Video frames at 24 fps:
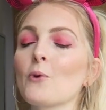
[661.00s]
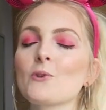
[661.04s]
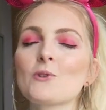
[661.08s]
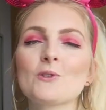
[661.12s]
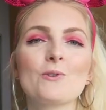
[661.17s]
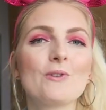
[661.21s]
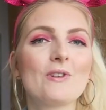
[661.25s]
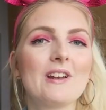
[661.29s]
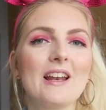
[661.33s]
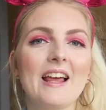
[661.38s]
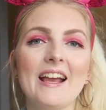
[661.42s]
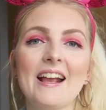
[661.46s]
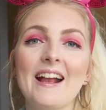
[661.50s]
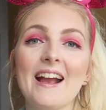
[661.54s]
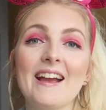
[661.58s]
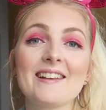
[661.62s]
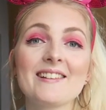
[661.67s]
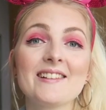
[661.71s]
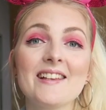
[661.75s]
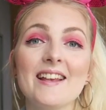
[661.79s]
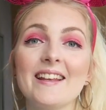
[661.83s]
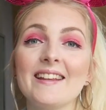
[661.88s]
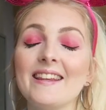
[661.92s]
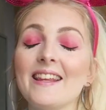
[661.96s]
also, like I
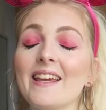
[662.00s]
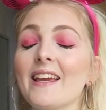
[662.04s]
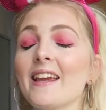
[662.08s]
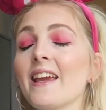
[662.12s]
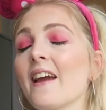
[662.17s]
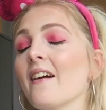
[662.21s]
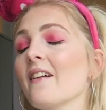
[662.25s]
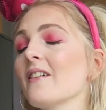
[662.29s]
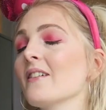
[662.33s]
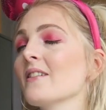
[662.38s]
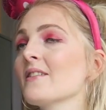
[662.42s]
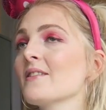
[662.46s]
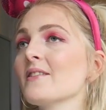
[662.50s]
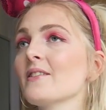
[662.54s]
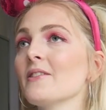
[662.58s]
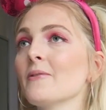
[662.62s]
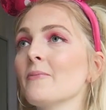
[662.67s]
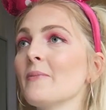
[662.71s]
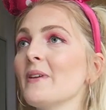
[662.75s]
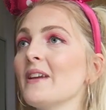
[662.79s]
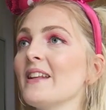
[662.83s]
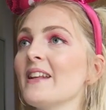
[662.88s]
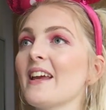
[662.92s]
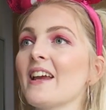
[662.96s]
said, the character
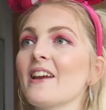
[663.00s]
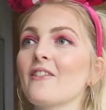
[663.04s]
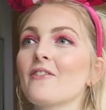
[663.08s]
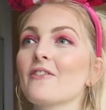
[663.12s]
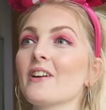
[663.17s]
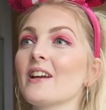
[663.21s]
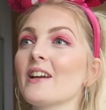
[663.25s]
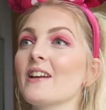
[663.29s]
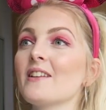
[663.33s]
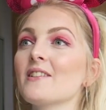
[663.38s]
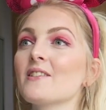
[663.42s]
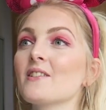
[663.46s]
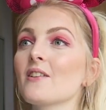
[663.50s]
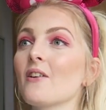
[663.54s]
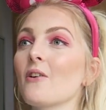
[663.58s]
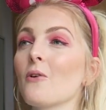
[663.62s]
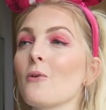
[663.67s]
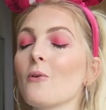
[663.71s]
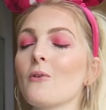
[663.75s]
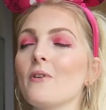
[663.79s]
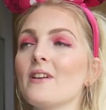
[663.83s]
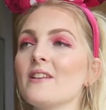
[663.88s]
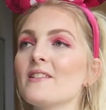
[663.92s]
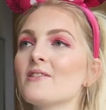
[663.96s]
meet and greets are
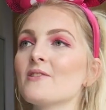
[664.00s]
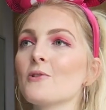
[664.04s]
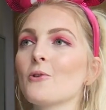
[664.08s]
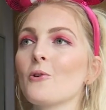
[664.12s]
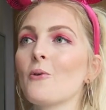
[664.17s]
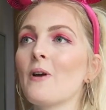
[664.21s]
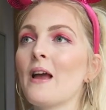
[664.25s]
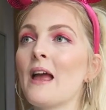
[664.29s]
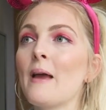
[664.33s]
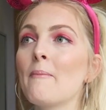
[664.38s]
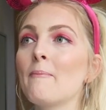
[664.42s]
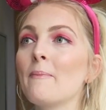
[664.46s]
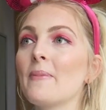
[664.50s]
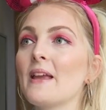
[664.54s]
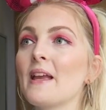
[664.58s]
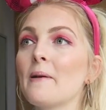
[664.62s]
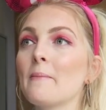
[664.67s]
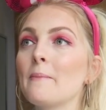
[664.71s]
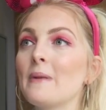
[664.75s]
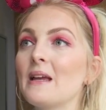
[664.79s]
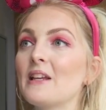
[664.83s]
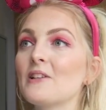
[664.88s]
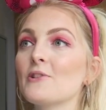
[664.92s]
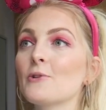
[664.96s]
always so happy
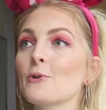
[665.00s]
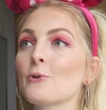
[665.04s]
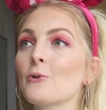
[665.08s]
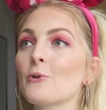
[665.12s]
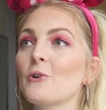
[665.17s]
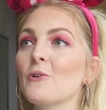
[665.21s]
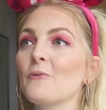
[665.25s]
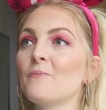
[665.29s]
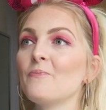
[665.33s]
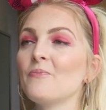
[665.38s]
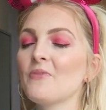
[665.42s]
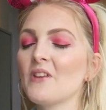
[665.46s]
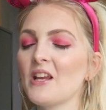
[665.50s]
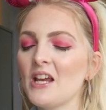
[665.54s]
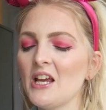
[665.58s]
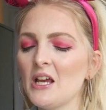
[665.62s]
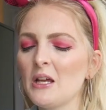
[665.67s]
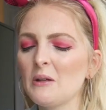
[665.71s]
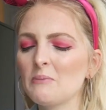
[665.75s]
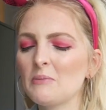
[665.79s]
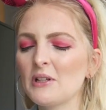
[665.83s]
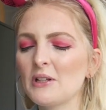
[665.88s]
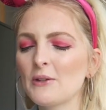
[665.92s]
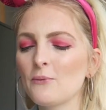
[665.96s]
and magical.
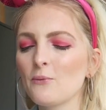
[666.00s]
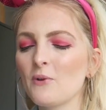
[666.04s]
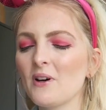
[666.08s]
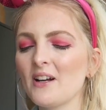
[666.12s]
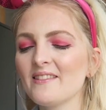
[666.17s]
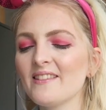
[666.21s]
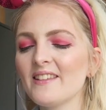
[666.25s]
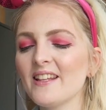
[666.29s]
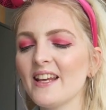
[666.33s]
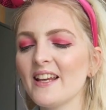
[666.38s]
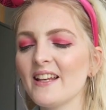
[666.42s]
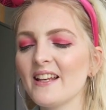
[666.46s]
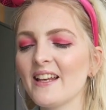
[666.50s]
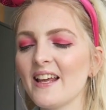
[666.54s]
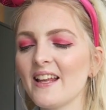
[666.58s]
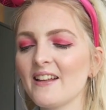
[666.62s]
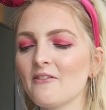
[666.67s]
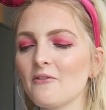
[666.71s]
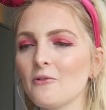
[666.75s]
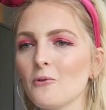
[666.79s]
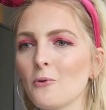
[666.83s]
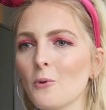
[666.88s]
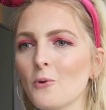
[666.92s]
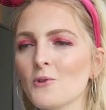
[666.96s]
But one thing
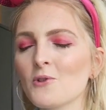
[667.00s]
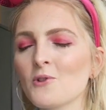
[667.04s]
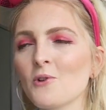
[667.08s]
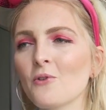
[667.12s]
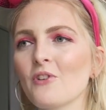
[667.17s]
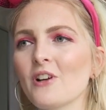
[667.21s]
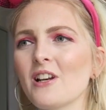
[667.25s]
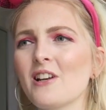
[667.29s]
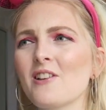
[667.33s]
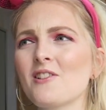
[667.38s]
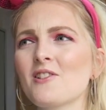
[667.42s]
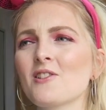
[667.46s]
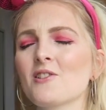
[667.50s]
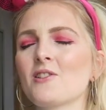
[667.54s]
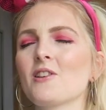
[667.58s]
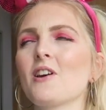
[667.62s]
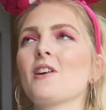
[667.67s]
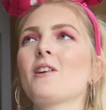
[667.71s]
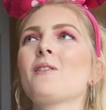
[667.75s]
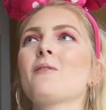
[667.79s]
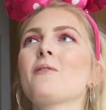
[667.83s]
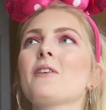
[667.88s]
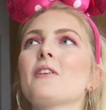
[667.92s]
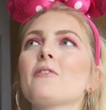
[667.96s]
that also really
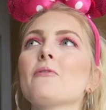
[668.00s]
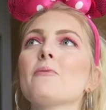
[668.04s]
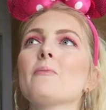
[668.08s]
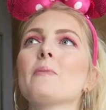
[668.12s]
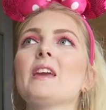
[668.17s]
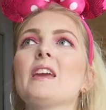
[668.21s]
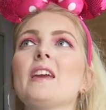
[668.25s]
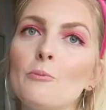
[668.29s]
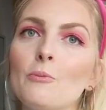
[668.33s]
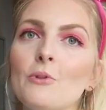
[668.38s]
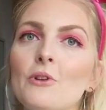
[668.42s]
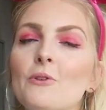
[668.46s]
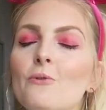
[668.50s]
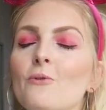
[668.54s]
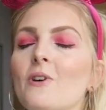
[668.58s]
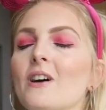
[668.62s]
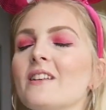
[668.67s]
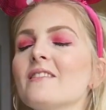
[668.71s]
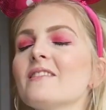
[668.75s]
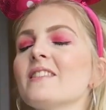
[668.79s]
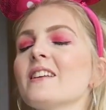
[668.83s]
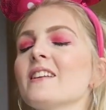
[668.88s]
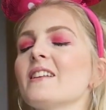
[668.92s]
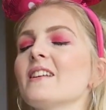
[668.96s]
stuck with me was
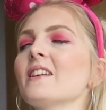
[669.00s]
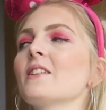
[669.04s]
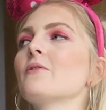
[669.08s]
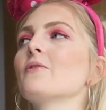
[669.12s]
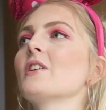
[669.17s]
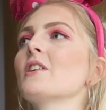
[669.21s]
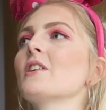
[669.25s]
something